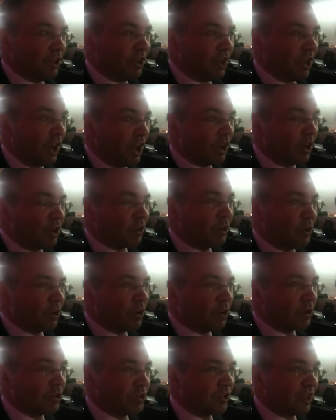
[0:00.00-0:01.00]
know
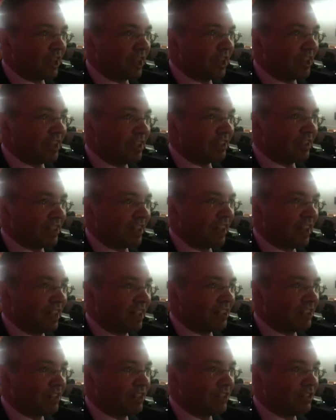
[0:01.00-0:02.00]
or say
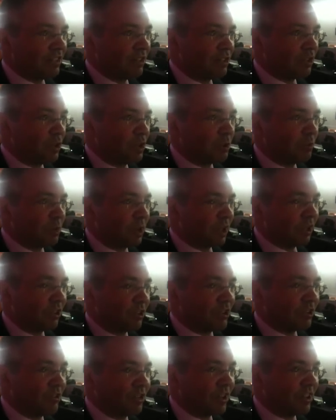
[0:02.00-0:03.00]
that the Big
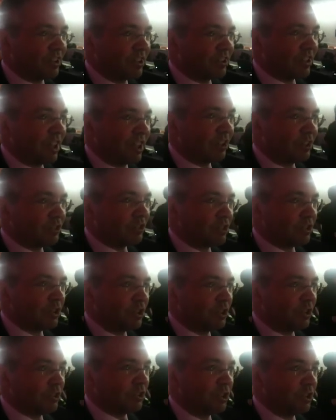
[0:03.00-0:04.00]
Lottery Fund has held
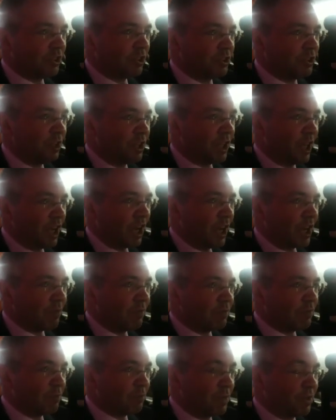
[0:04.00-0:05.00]
true to
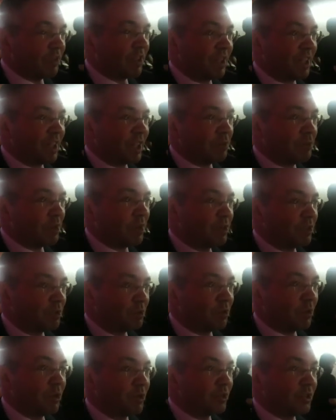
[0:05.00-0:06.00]
particular
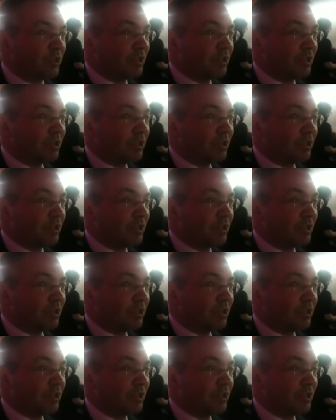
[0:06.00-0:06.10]
principles?